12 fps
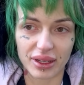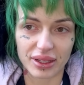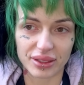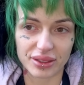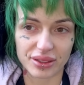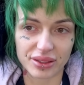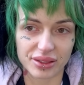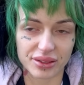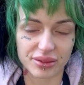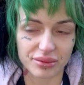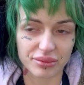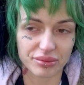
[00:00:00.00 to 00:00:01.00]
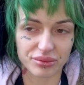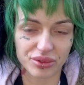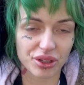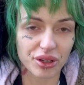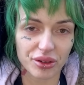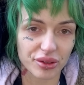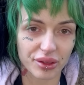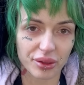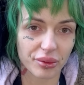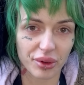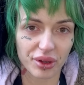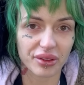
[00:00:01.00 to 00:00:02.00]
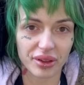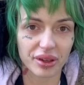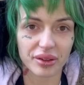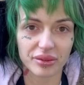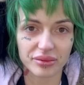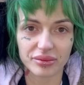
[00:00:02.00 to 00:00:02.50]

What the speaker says: it's totally worth it.